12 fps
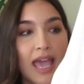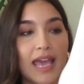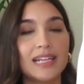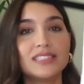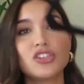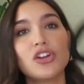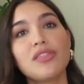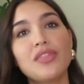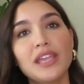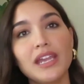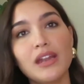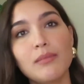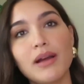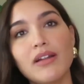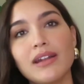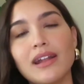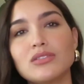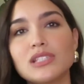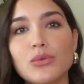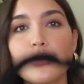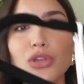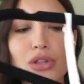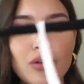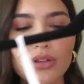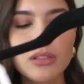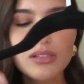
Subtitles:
And I started thinking about it and I was like, well, you know, it